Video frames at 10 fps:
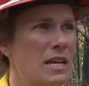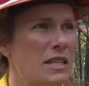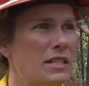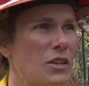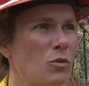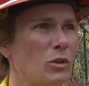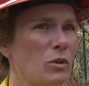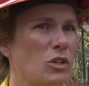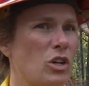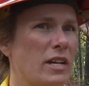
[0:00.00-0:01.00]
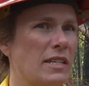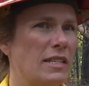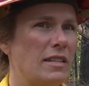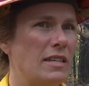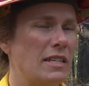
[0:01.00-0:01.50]
The Southern Blue Ridge TREX
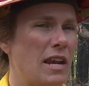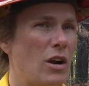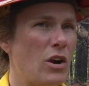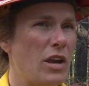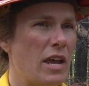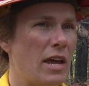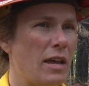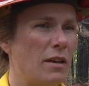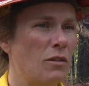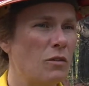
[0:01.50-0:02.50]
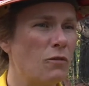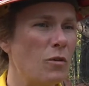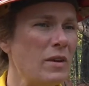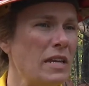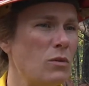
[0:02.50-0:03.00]
is in this area
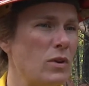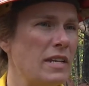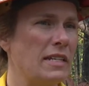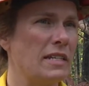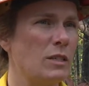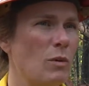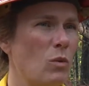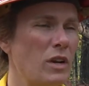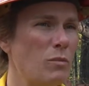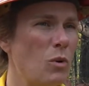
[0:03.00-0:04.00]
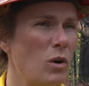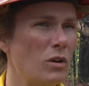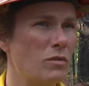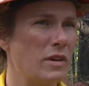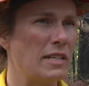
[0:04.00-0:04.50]
for many reasons, but one
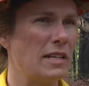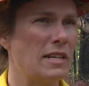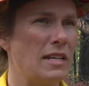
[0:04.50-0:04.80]
important reason